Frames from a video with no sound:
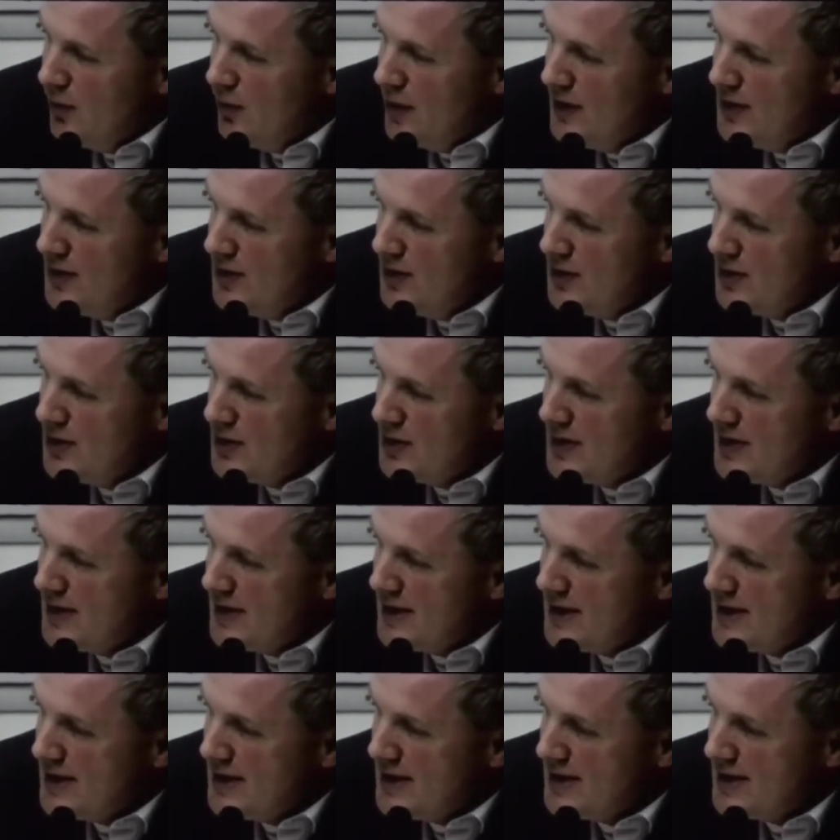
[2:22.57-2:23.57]

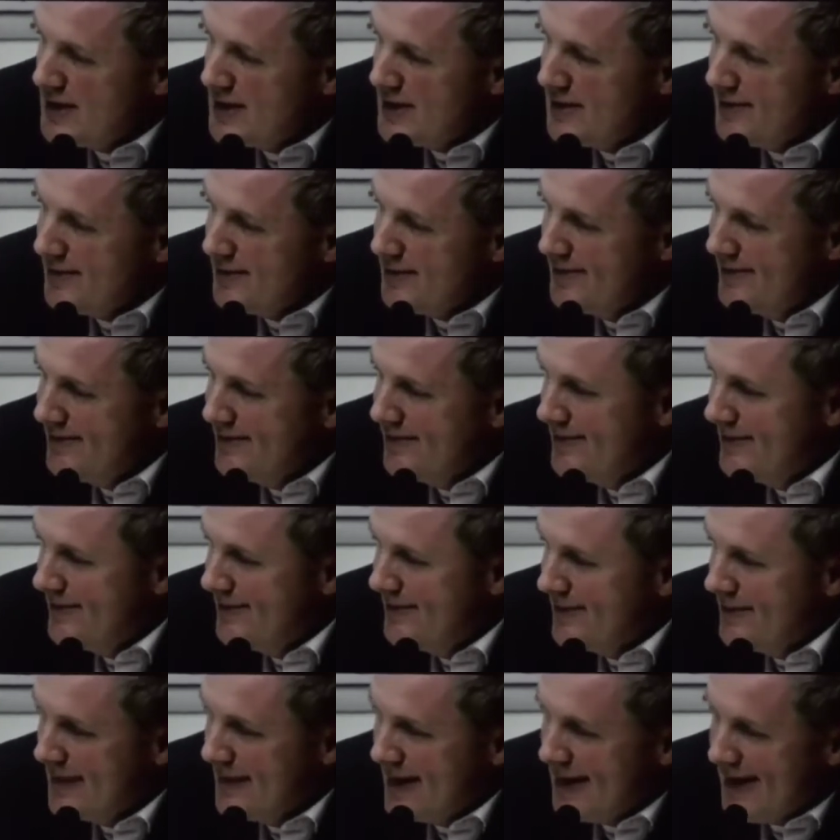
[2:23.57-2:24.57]
reduce these
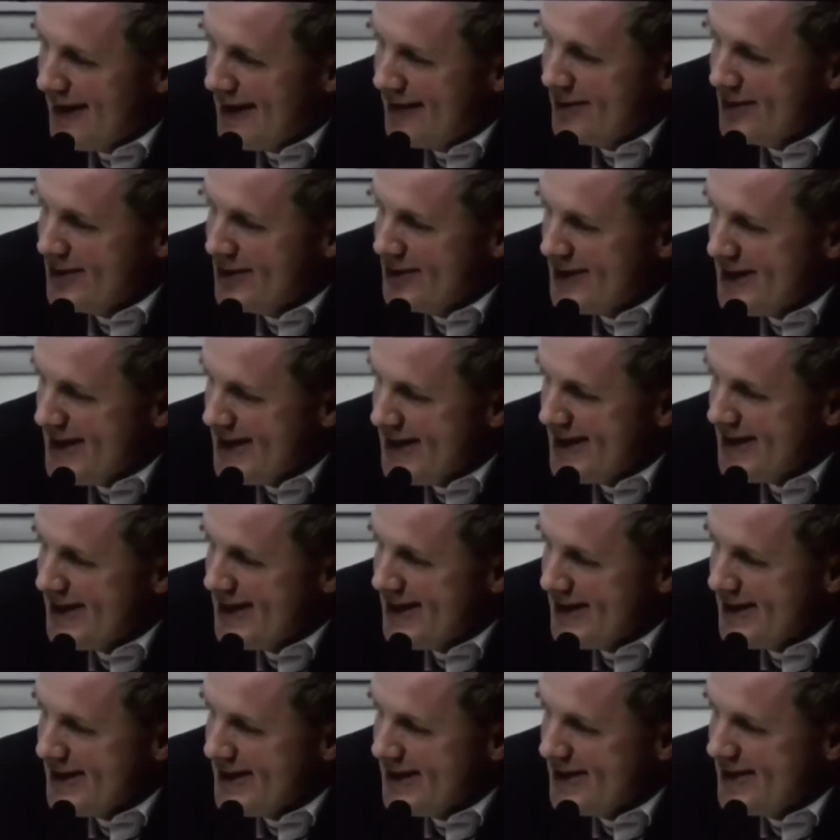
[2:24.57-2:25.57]

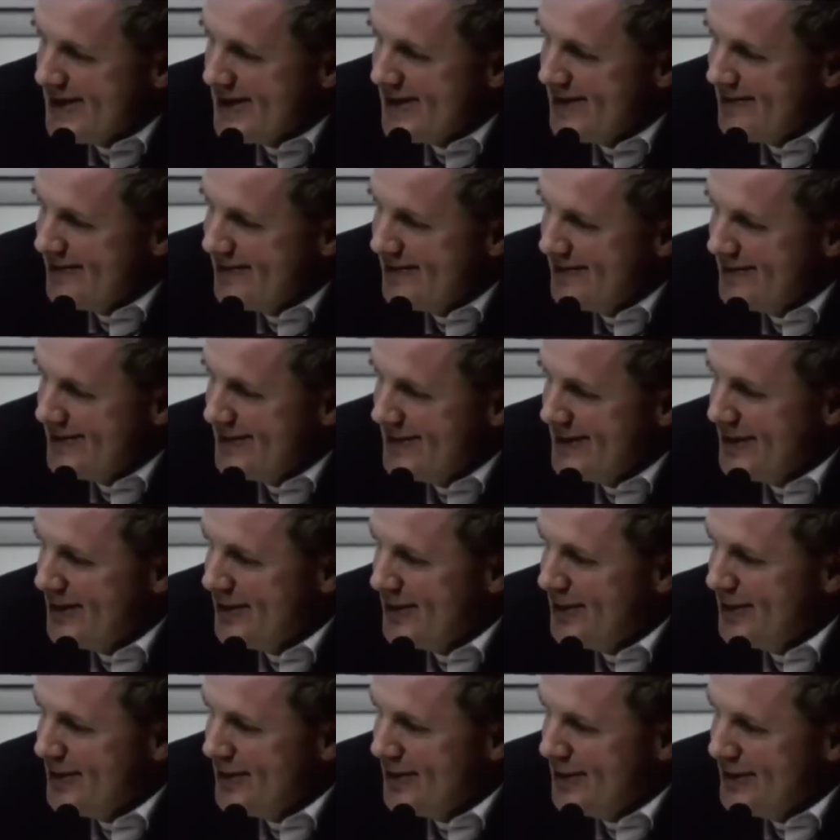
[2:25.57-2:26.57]
conversations
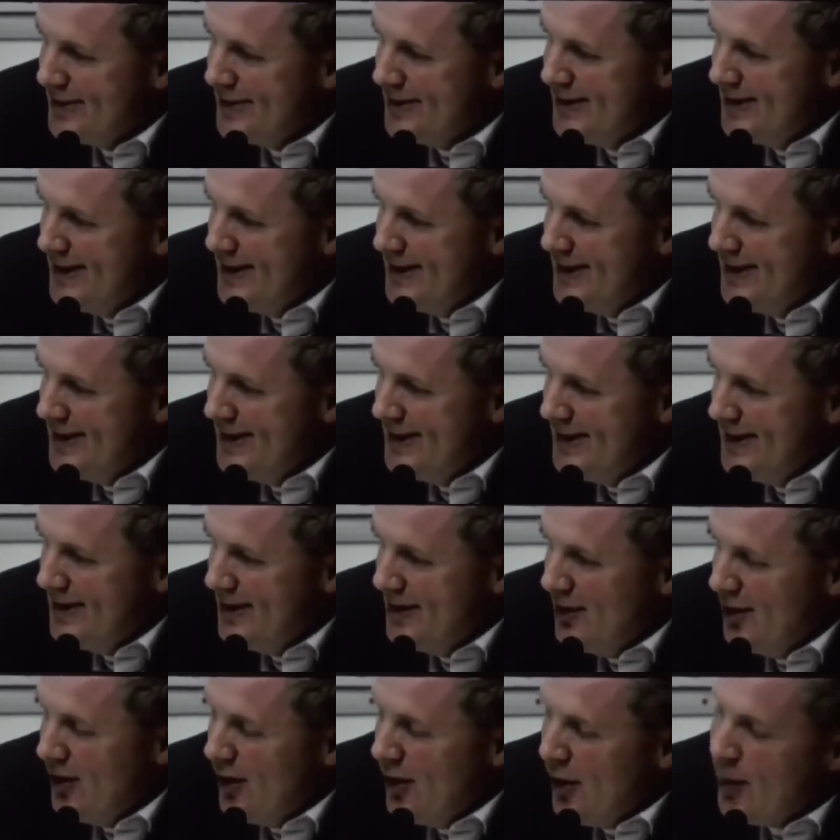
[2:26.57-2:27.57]
to
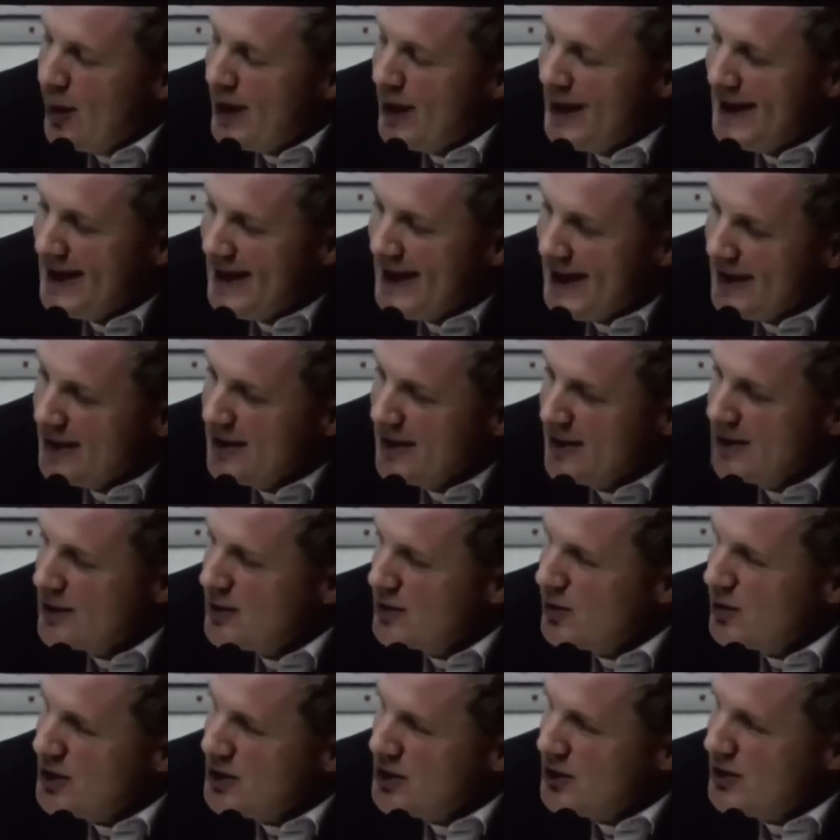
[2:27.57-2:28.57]
nobody
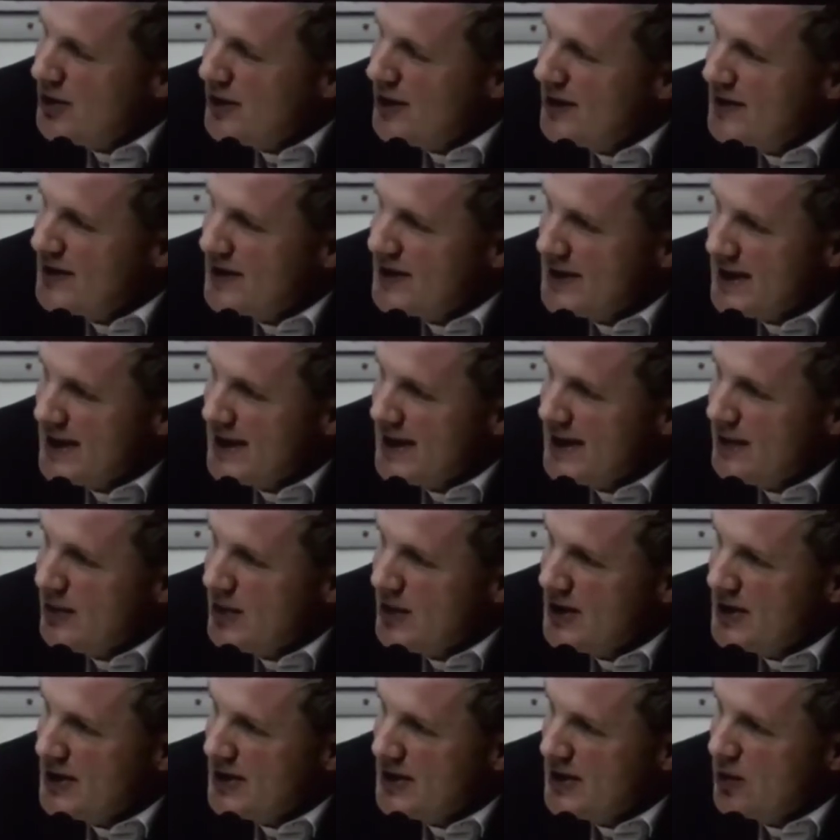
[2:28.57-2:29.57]
cares what you have to
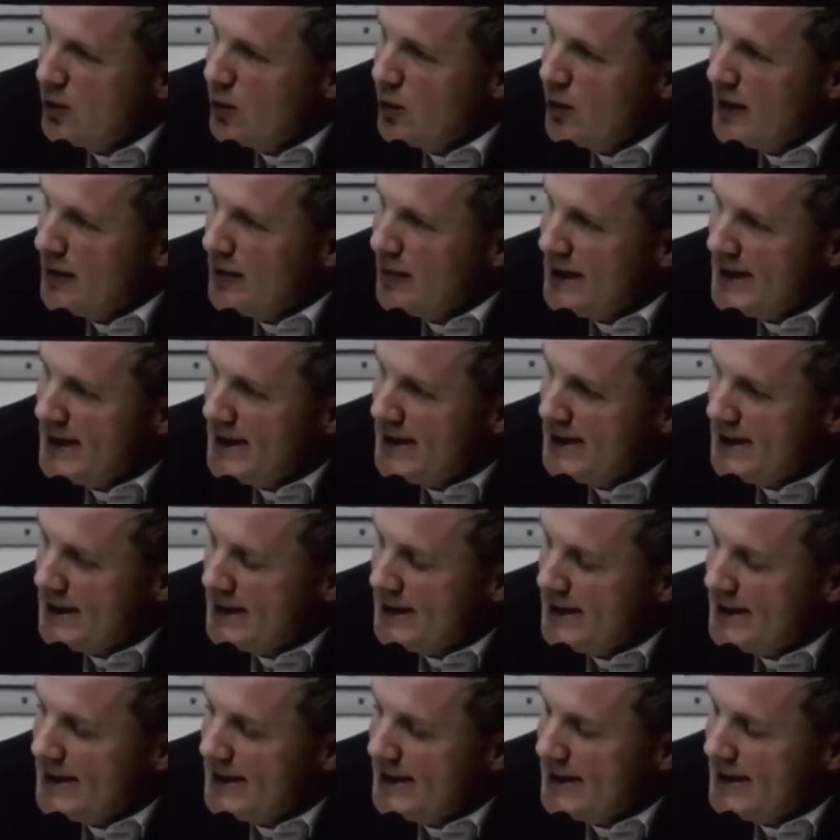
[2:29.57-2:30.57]
say because you're a white male,
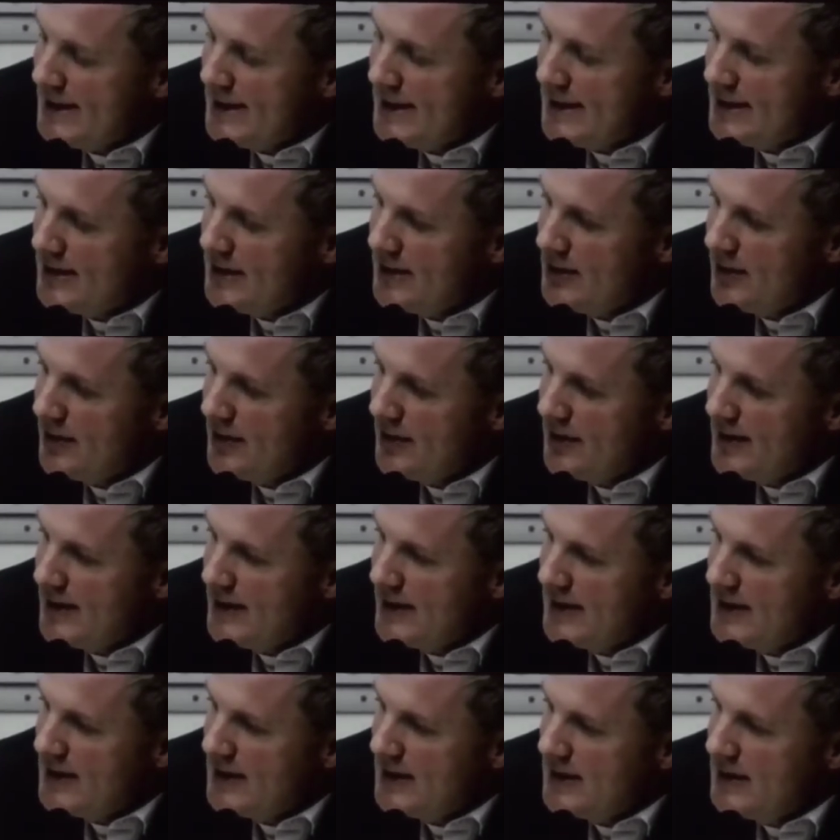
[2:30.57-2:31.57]
I don't
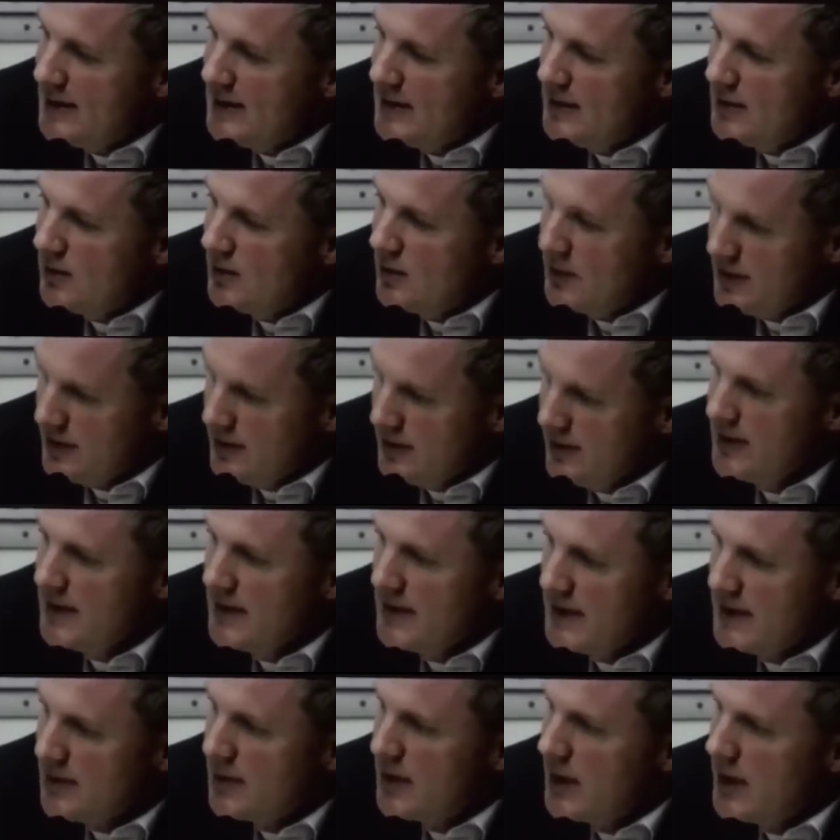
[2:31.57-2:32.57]
think we're
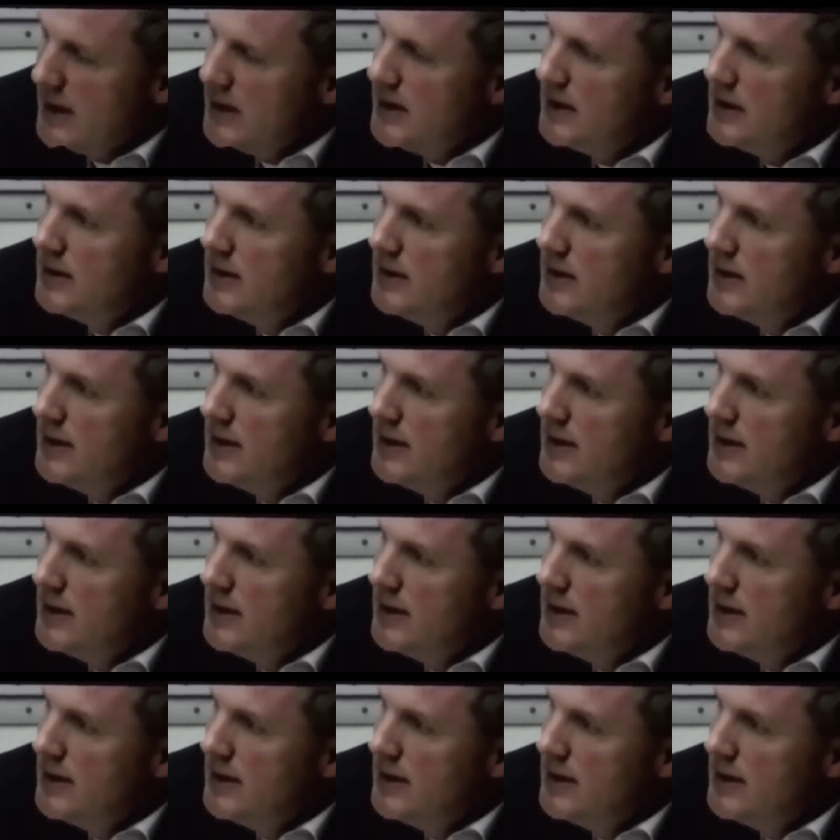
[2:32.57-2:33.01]
doing this right.